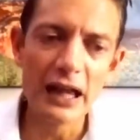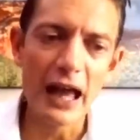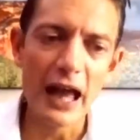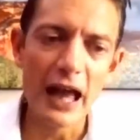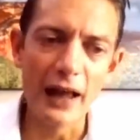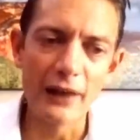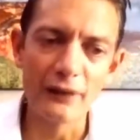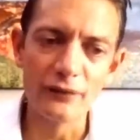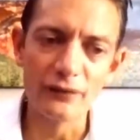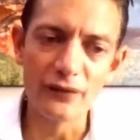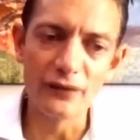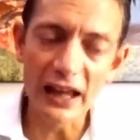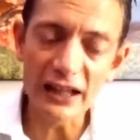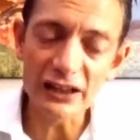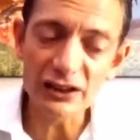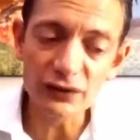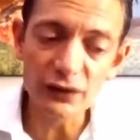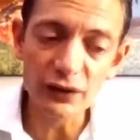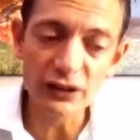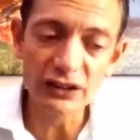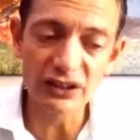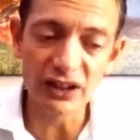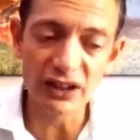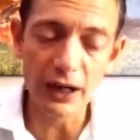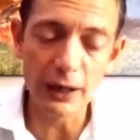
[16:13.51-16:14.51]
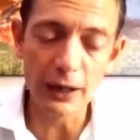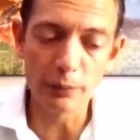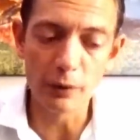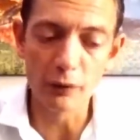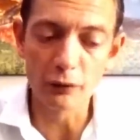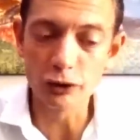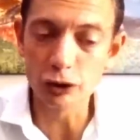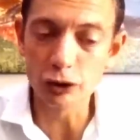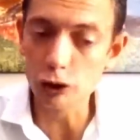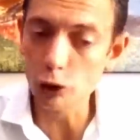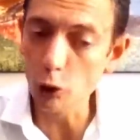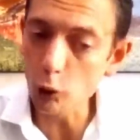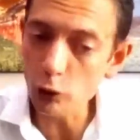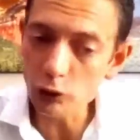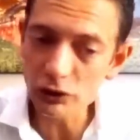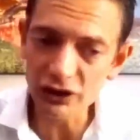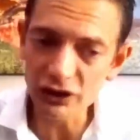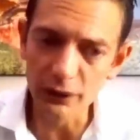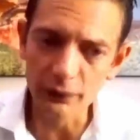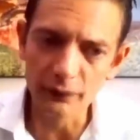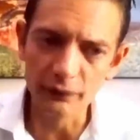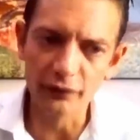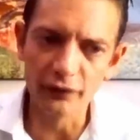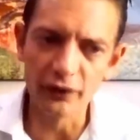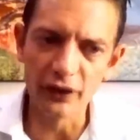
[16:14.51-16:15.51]
And that's the type of
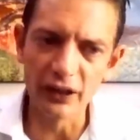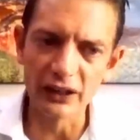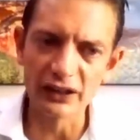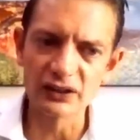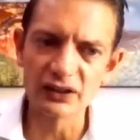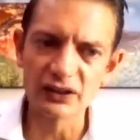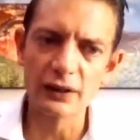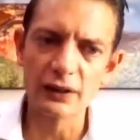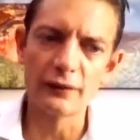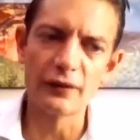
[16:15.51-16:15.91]
short-term things